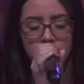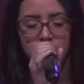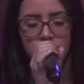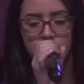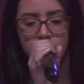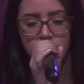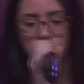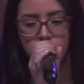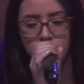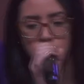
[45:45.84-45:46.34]

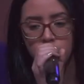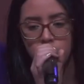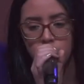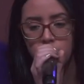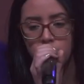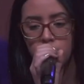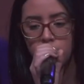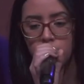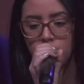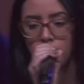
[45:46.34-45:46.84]
still
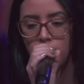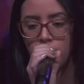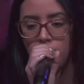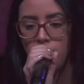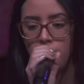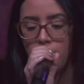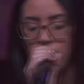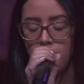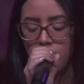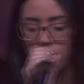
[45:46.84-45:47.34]

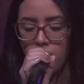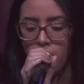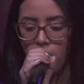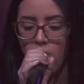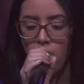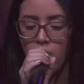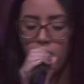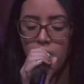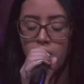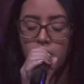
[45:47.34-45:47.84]

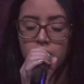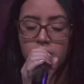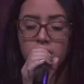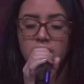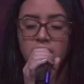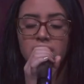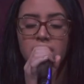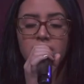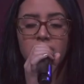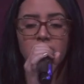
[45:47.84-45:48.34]
call the
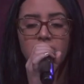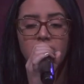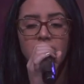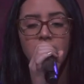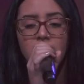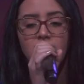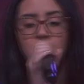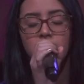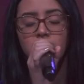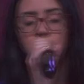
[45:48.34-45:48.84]

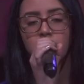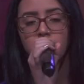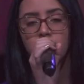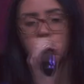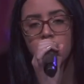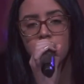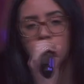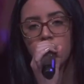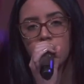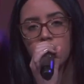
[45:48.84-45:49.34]
sea to
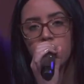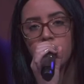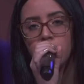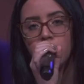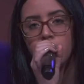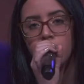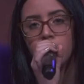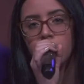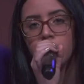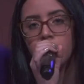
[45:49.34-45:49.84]
still,
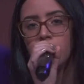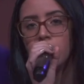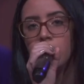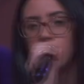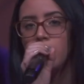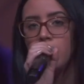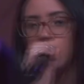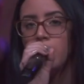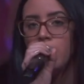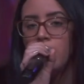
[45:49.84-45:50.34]

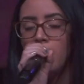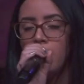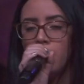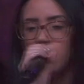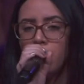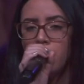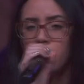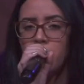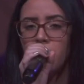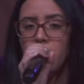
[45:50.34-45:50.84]

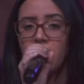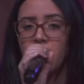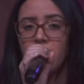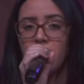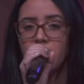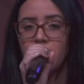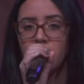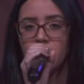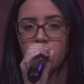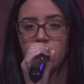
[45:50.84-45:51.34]
the
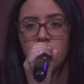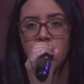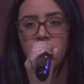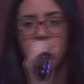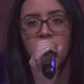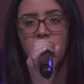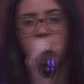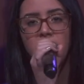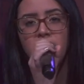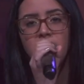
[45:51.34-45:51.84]
rage in
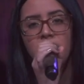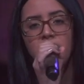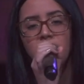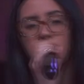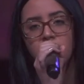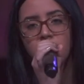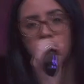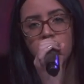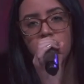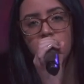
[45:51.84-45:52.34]
me
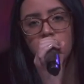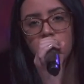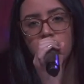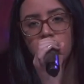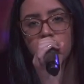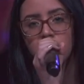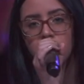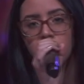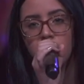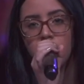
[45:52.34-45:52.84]
to
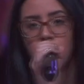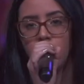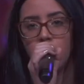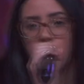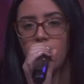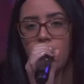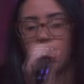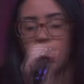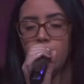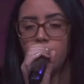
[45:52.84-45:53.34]
still,
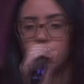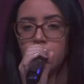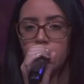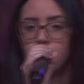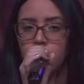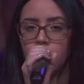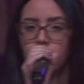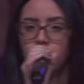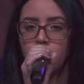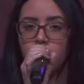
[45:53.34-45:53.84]

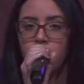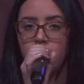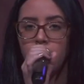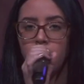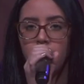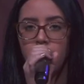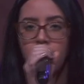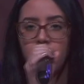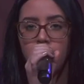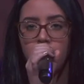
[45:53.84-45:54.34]
every
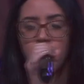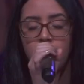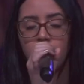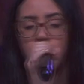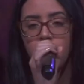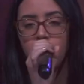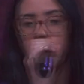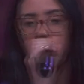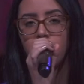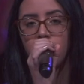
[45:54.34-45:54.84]

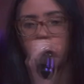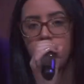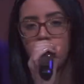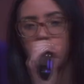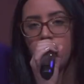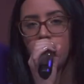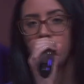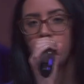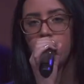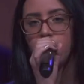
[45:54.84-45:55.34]

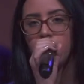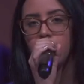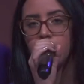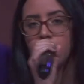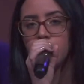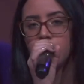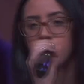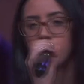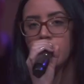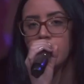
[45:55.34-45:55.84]

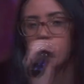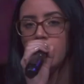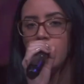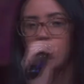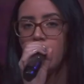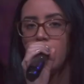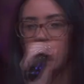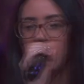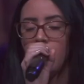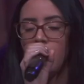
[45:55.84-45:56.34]
wave.
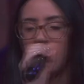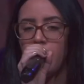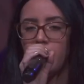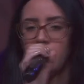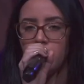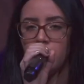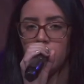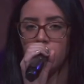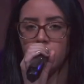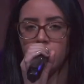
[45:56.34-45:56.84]

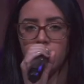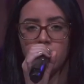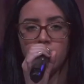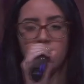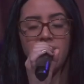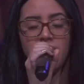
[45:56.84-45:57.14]
At your